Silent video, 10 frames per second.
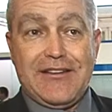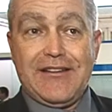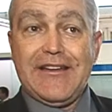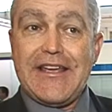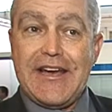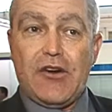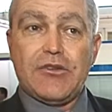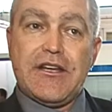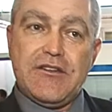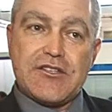a
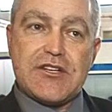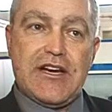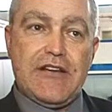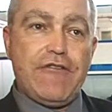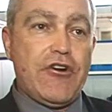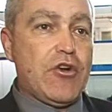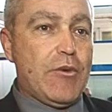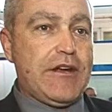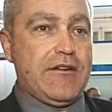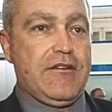layout and design very
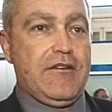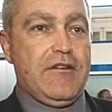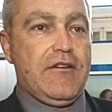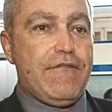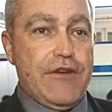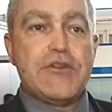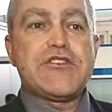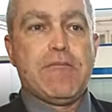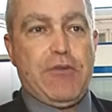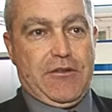quick, very
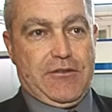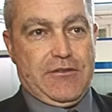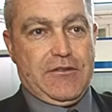simple.